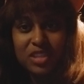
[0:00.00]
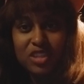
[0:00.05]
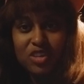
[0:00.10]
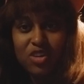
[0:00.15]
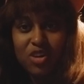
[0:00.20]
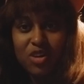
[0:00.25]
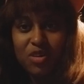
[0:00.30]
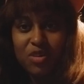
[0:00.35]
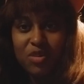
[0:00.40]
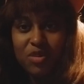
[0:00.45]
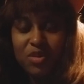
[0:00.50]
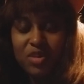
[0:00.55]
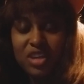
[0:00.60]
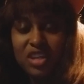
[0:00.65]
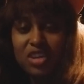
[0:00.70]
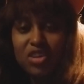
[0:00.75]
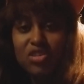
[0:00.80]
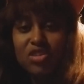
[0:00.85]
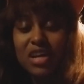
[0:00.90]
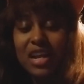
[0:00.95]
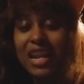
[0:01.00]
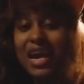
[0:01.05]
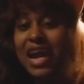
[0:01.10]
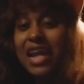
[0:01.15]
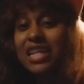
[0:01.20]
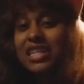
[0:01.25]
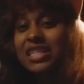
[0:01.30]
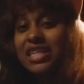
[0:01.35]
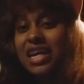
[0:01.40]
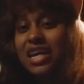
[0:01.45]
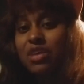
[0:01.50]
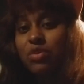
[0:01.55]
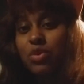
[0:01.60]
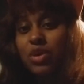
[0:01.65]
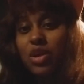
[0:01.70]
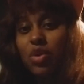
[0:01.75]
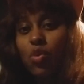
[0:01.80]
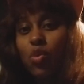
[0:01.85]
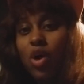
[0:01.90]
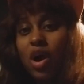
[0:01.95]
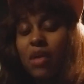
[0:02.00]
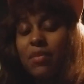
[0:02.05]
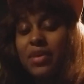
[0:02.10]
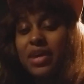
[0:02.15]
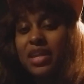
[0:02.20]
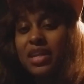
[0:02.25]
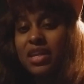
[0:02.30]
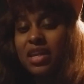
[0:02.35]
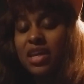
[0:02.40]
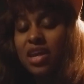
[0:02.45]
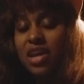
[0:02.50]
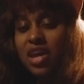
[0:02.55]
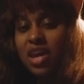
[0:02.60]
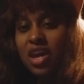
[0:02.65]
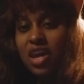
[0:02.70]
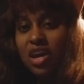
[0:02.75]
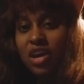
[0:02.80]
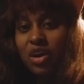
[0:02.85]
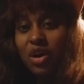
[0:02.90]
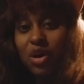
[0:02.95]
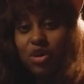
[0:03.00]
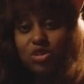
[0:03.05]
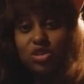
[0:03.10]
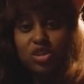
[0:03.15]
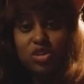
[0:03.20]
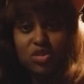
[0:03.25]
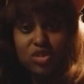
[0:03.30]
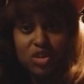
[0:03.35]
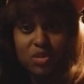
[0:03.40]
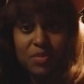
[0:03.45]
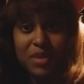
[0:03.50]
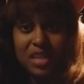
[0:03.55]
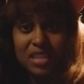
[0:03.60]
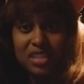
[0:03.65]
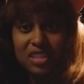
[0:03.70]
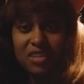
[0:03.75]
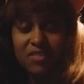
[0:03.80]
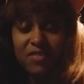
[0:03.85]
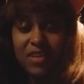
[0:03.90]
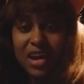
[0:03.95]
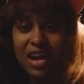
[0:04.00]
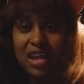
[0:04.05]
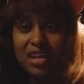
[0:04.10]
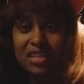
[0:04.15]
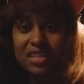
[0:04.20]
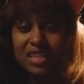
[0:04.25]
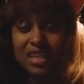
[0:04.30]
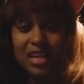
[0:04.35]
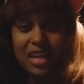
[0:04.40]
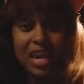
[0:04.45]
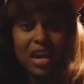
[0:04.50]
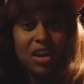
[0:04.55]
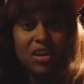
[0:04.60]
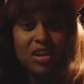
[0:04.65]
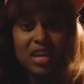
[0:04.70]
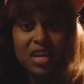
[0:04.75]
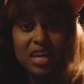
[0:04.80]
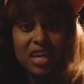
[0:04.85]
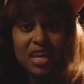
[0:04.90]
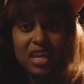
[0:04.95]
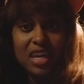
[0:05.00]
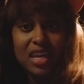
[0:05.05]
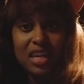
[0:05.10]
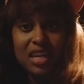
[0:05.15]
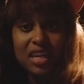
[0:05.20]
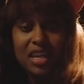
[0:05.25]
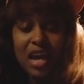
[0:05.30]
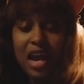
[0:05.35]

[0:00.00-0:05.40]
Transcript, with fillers: So you, a lot of times when a woman goes through domestic violence in their head,